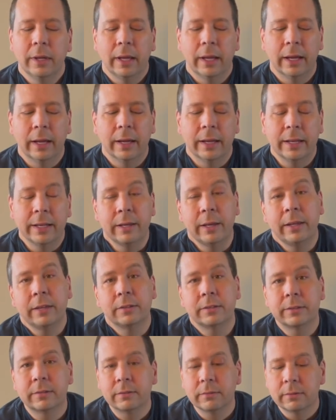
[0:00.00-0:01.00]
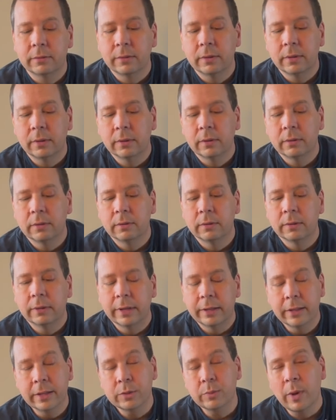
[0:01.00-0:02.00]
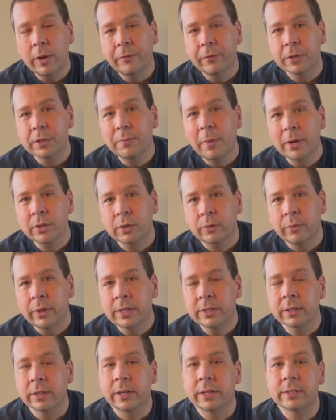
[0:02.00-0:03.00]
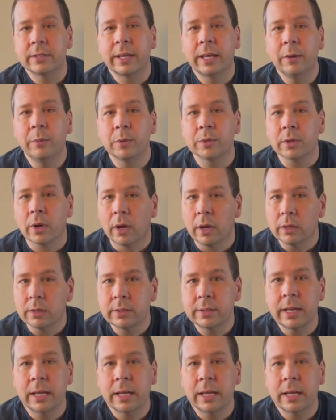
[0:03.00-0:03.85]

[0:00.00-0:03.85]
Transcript: and he's this way for a special reason because he was all